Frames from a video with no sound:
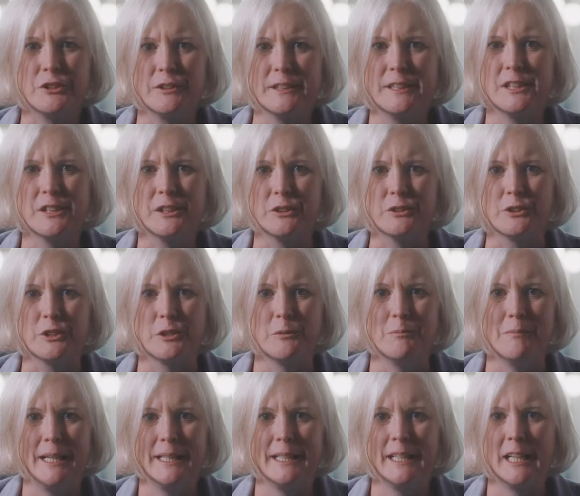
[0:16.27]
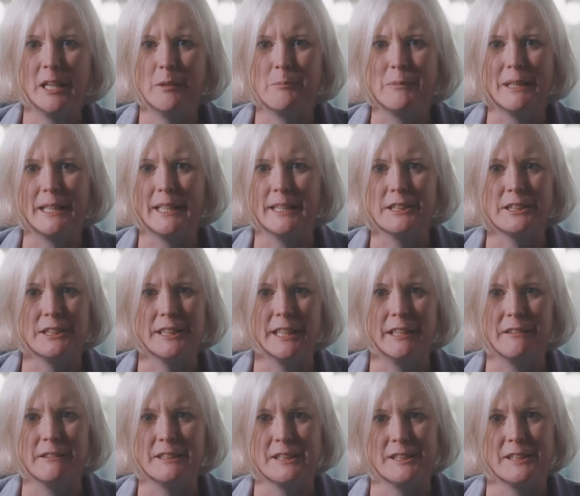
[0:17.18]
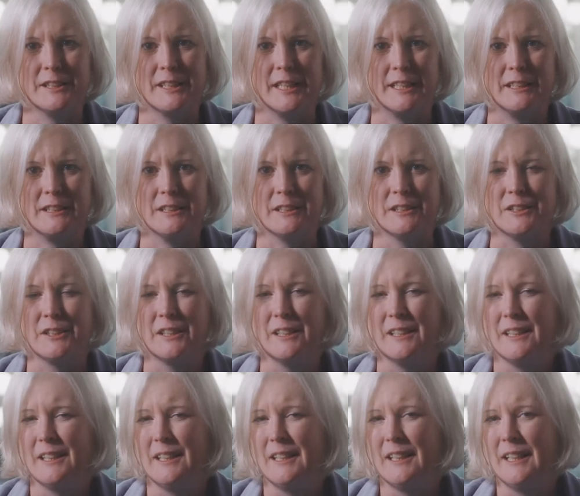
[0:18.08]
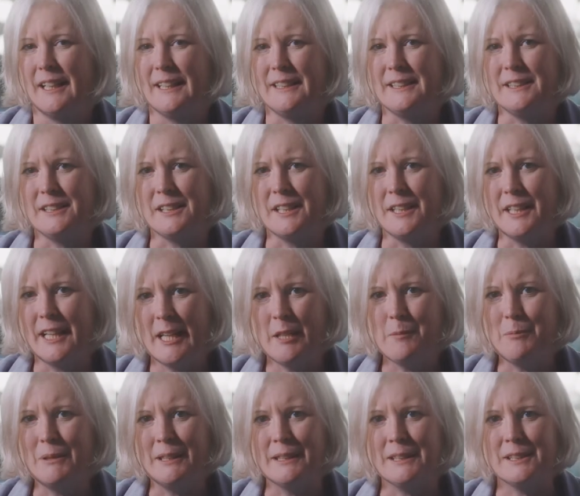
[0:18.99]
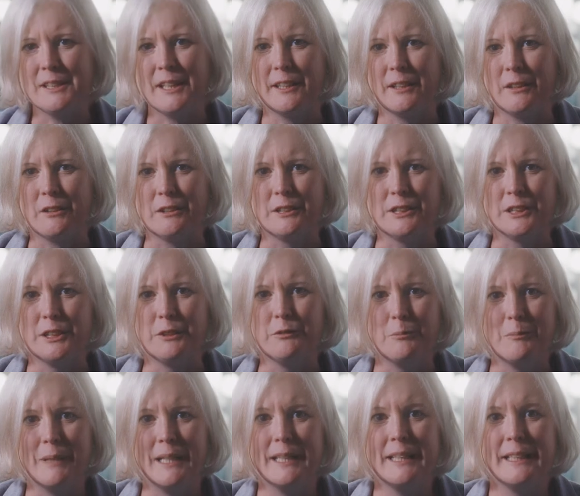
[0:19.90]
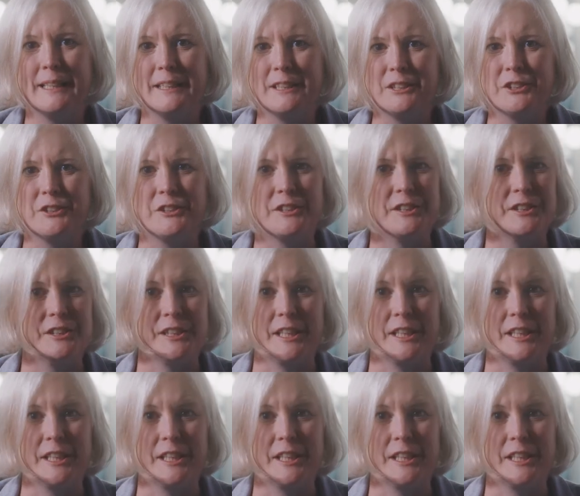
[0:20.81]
critical to many application areas and sectors. It is enabling technology for many industry